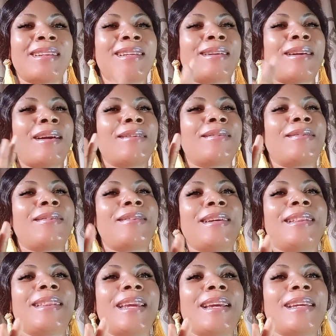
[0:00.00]
there are
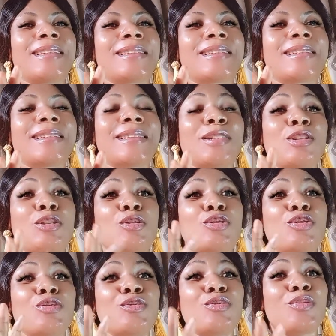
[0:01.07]
3 things you
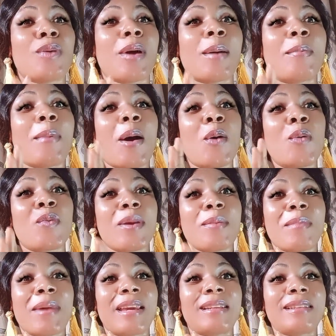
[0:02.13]
should know about
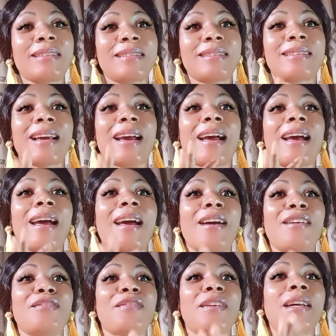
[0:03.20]
women that
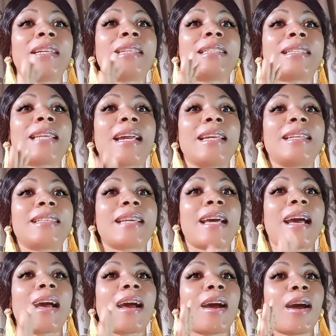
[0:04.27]
have
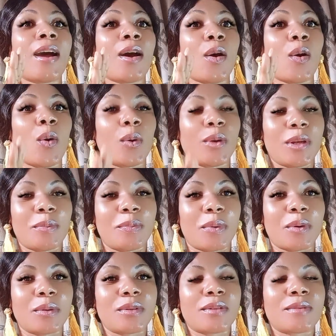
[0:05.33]
tighter
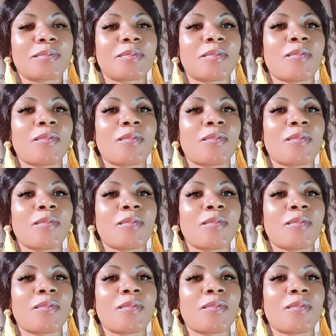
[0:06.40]
honeypot.